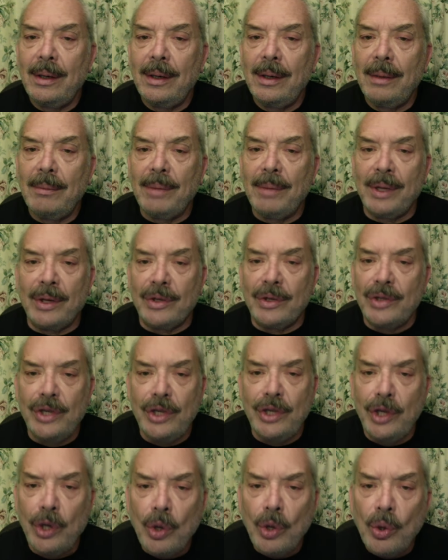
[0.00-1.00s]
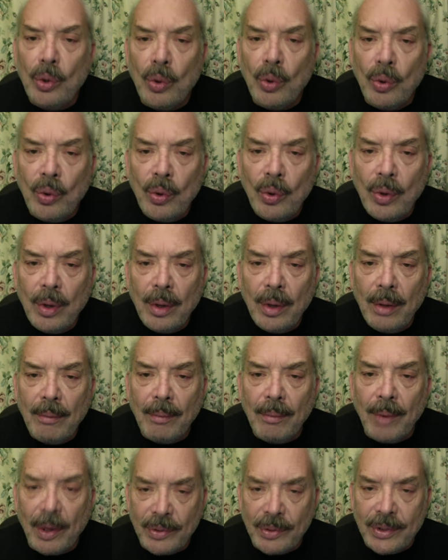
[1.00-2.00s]
Because you,
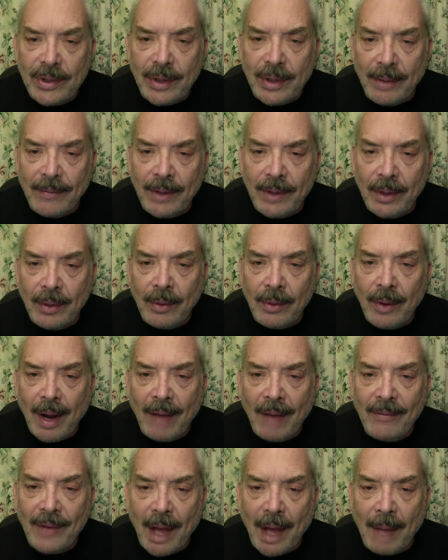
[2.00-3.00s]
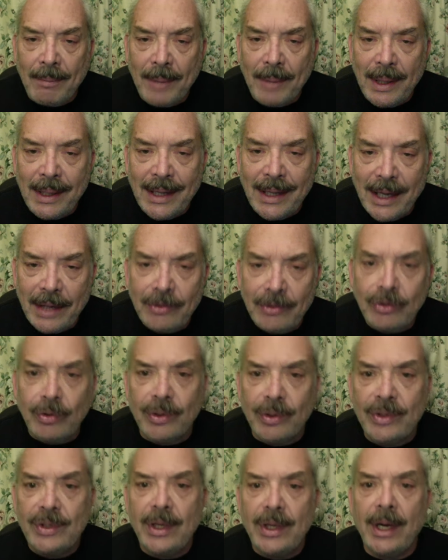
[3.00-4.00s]
most of you, have not been
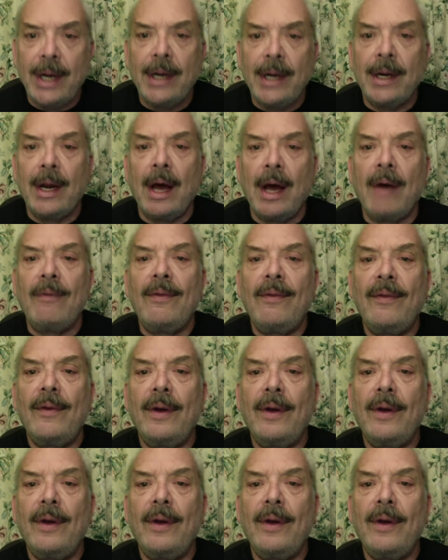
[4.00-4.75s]
interested enough